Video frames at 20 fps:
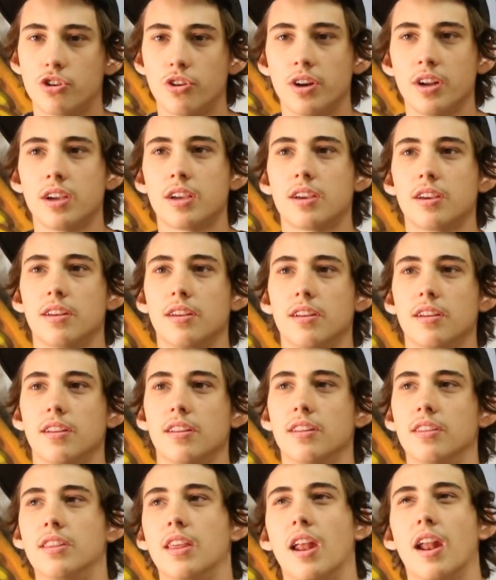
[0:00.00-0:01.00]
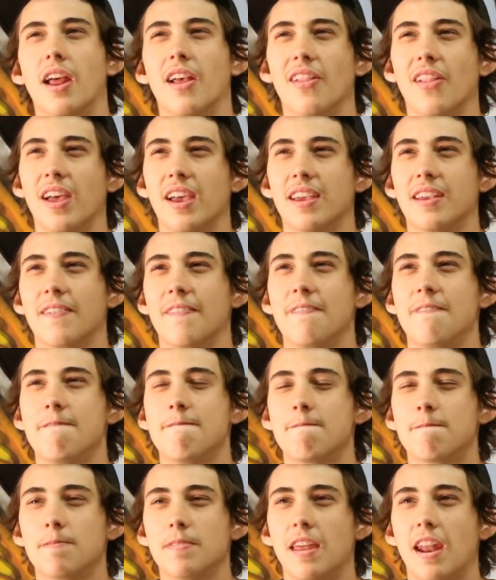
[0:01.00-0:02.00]
trick that I
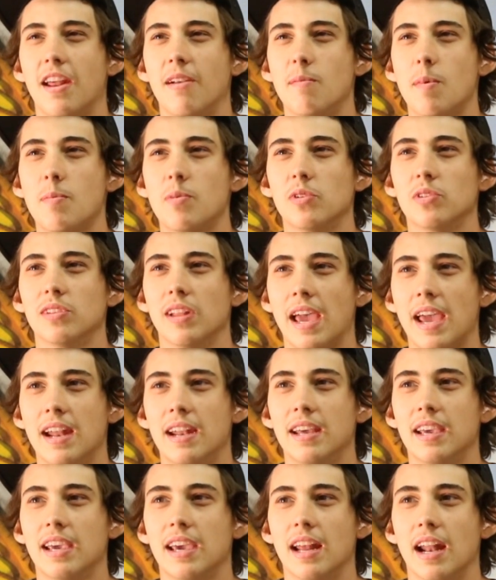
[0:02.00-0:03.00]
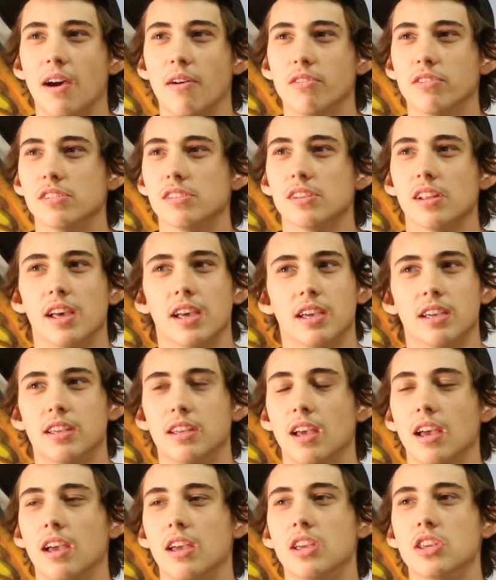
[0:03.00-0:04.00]
remember landing and I was like,
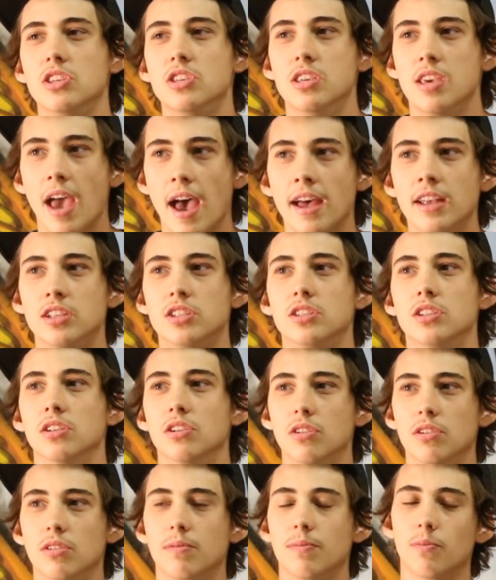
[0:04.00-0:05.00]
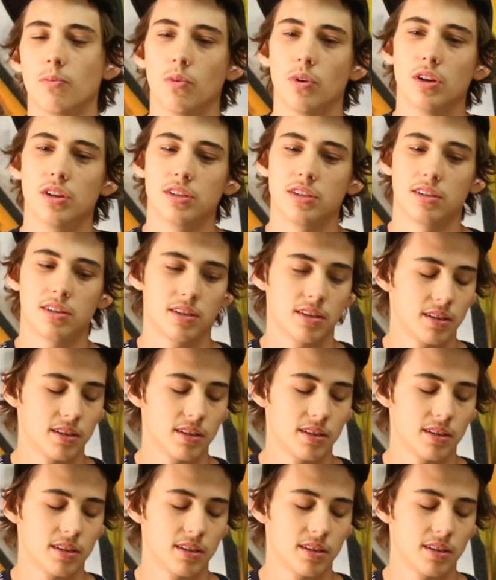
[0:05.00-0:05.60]
yes, dude, was